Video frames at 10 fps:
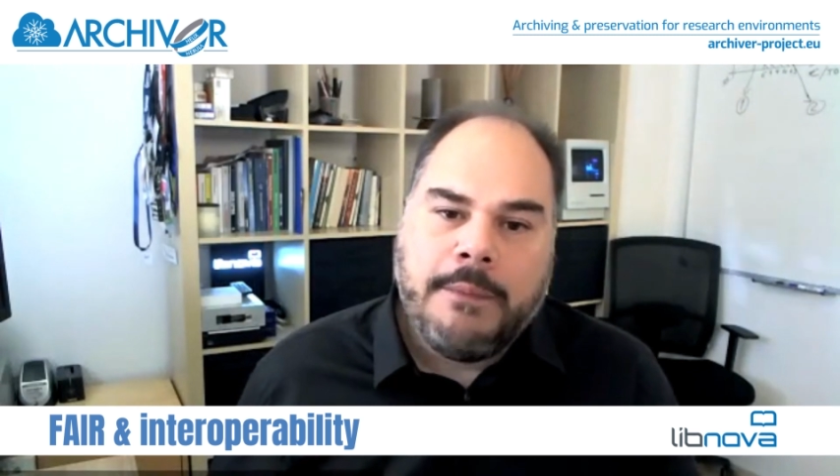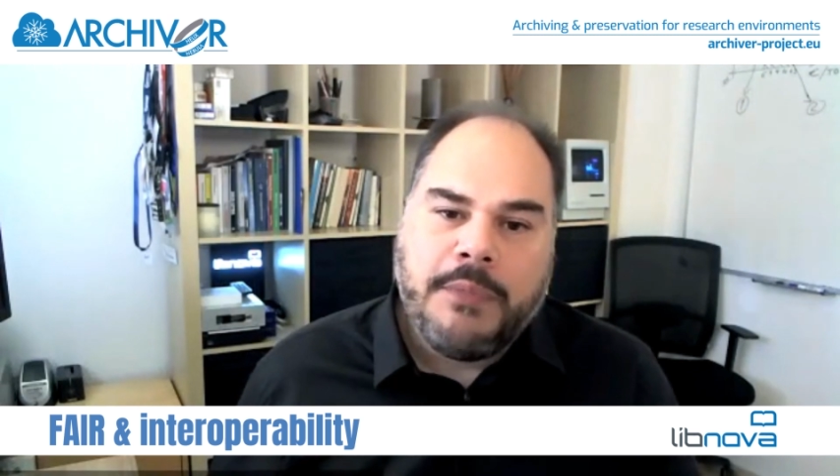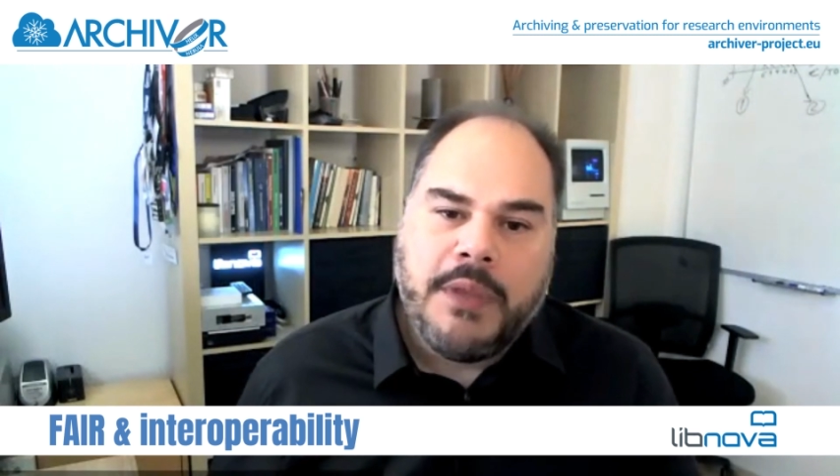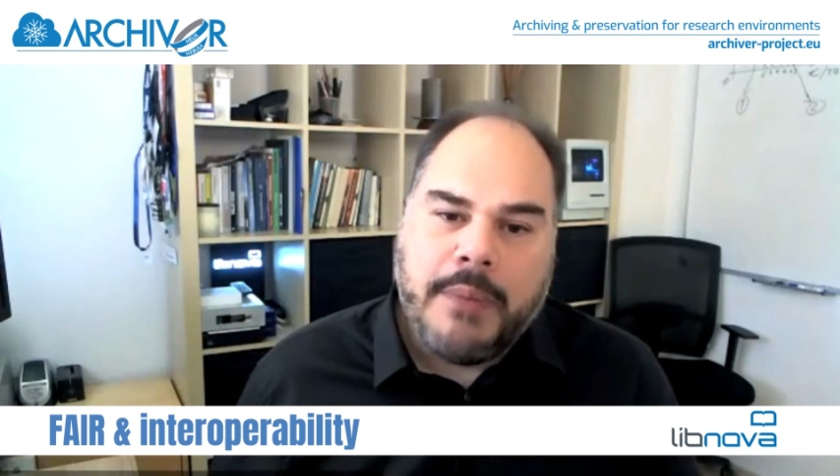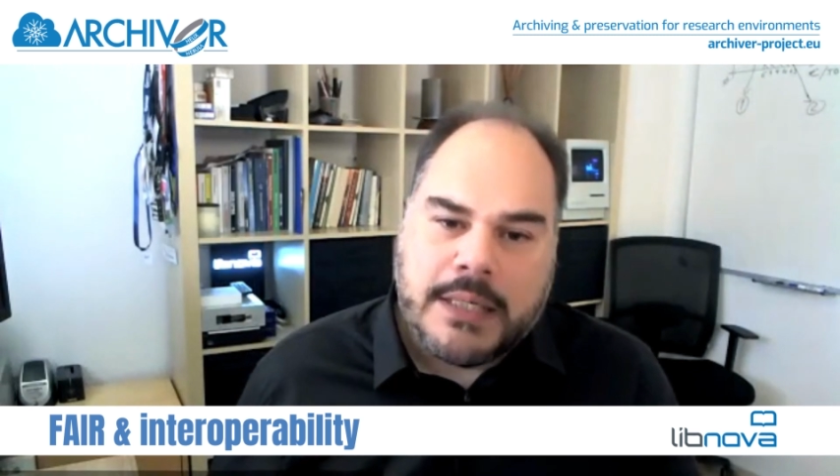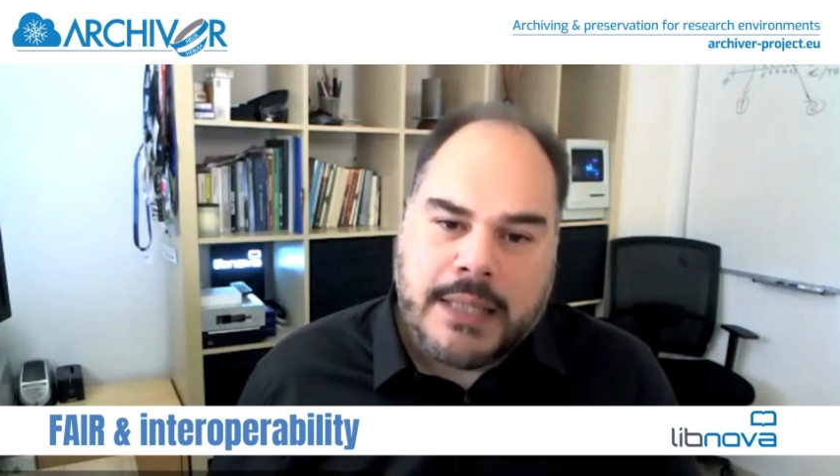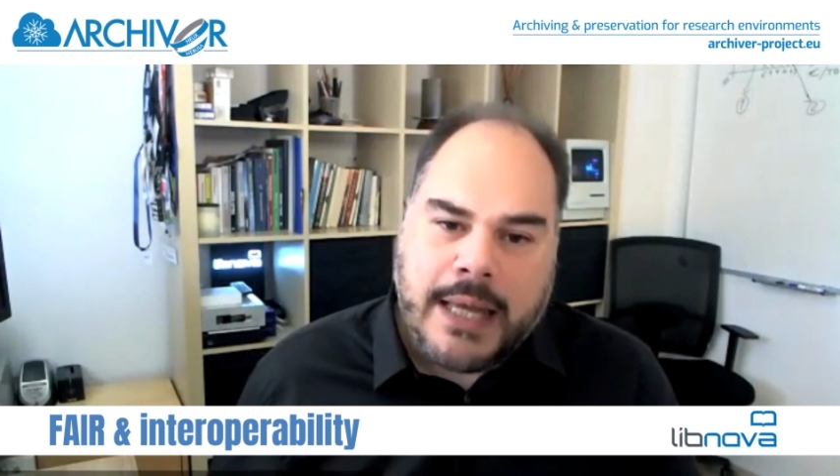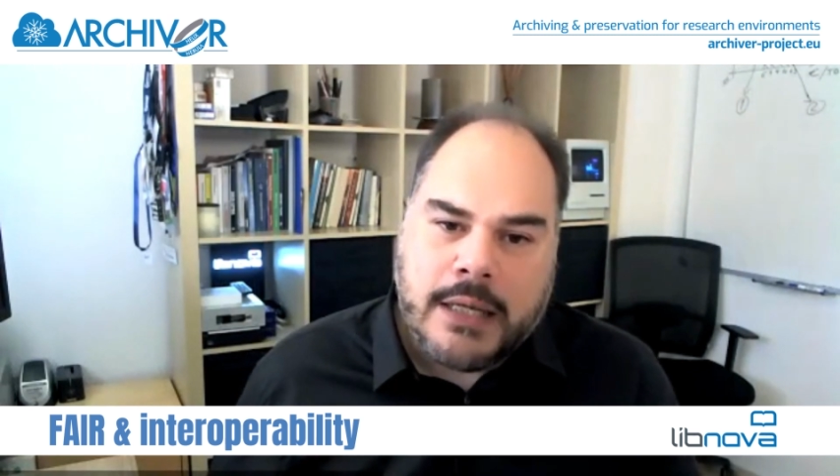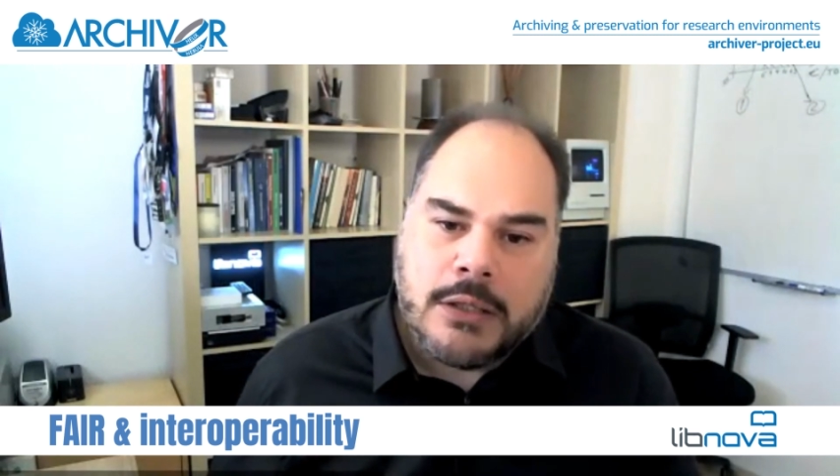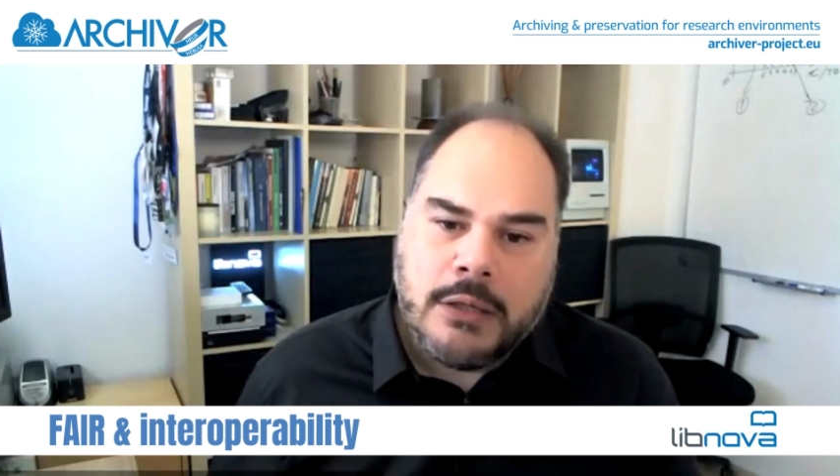the best
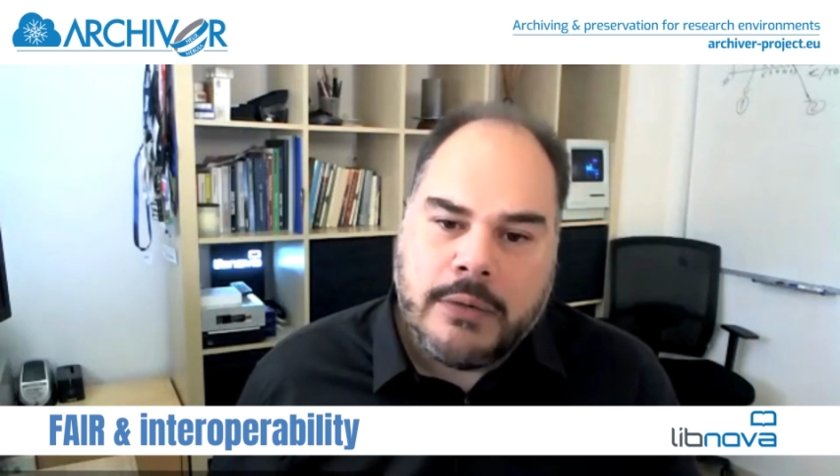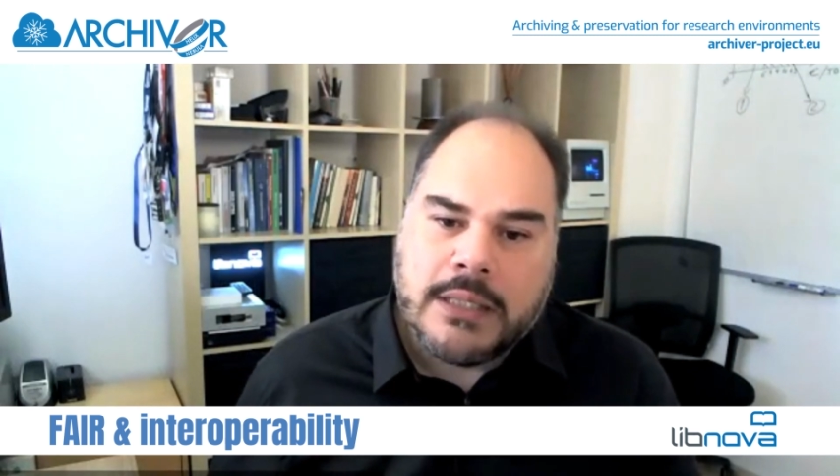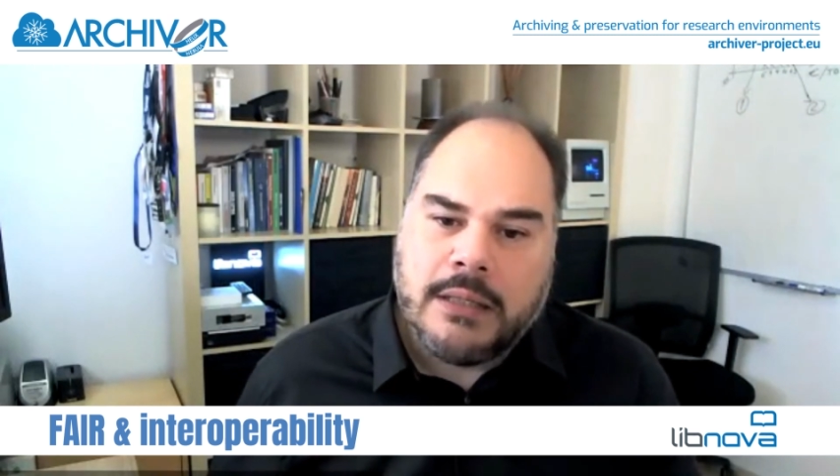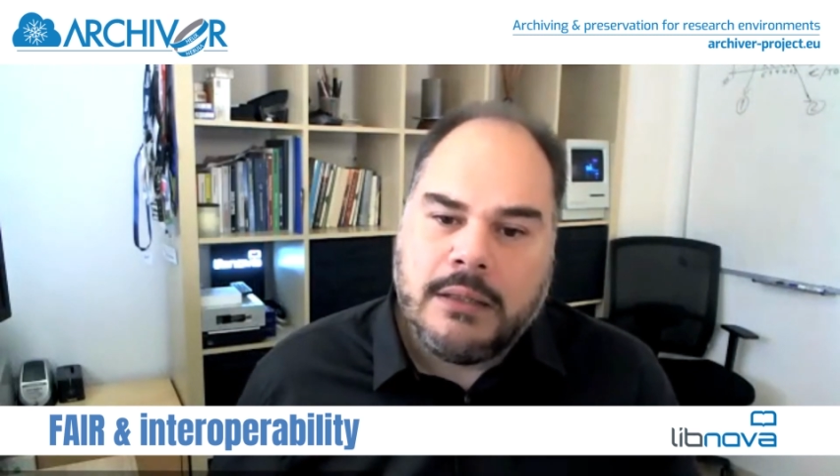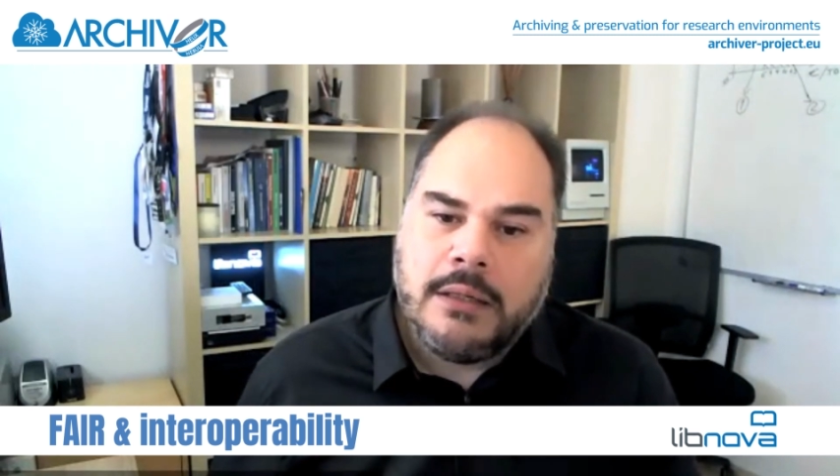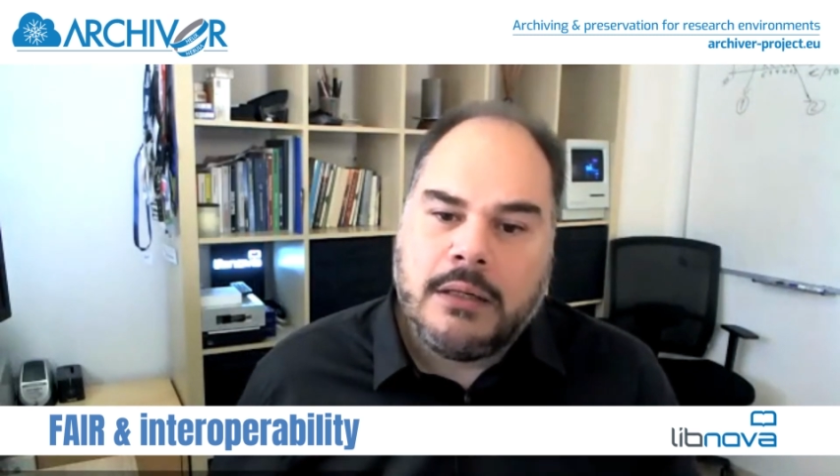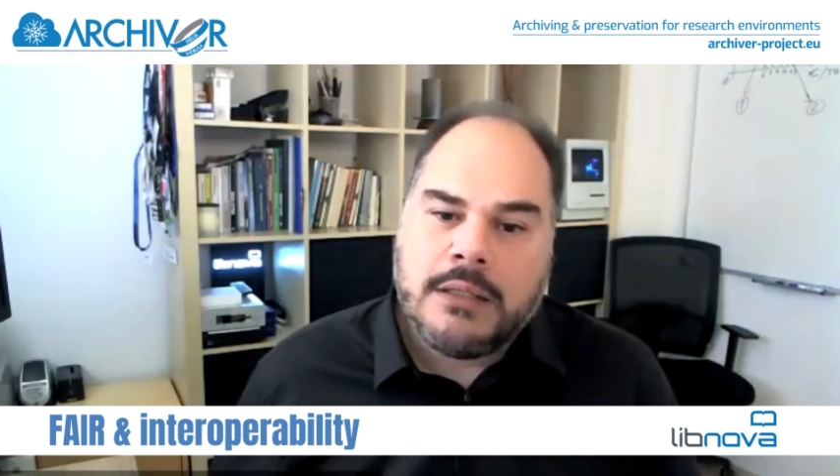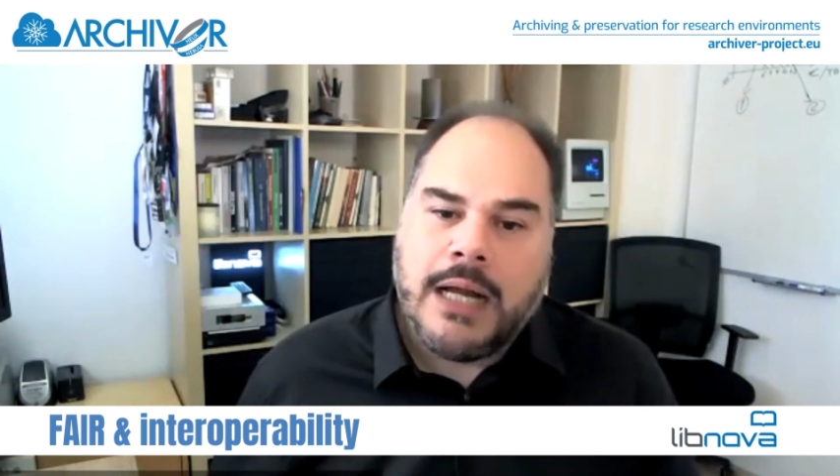ISO standards